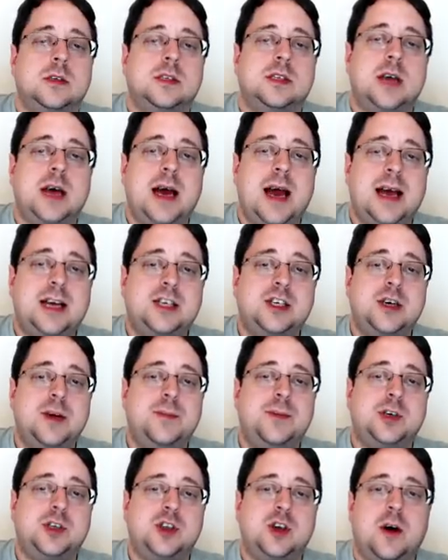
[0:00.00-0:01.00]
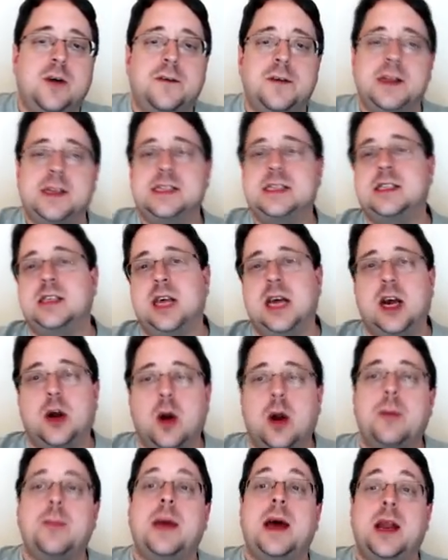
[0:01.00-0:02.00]
So now I actually built off of this
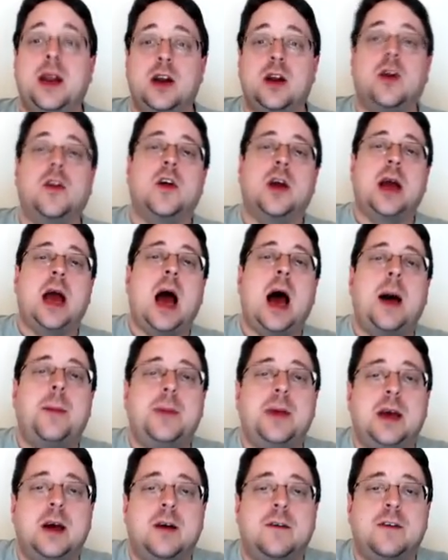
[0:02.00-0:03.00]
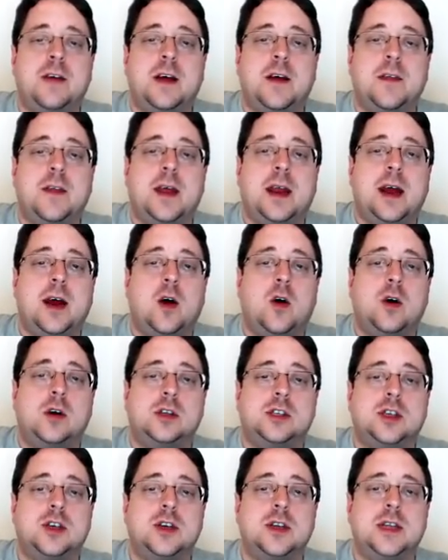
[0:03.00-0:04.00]
layer, I made another copy of it, and then I
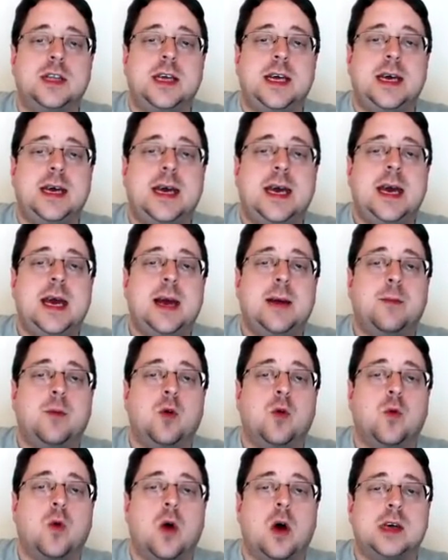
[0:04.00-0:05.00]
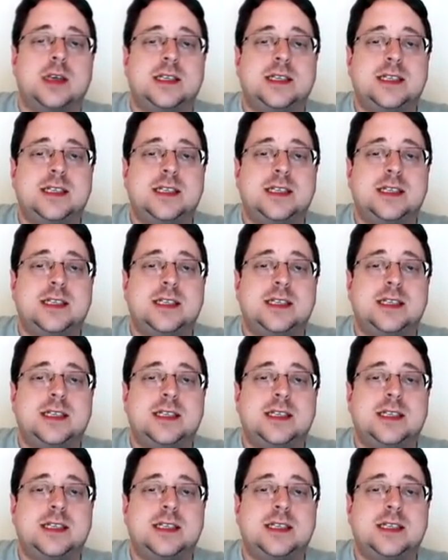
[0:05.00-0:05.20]
altered the Camera Raw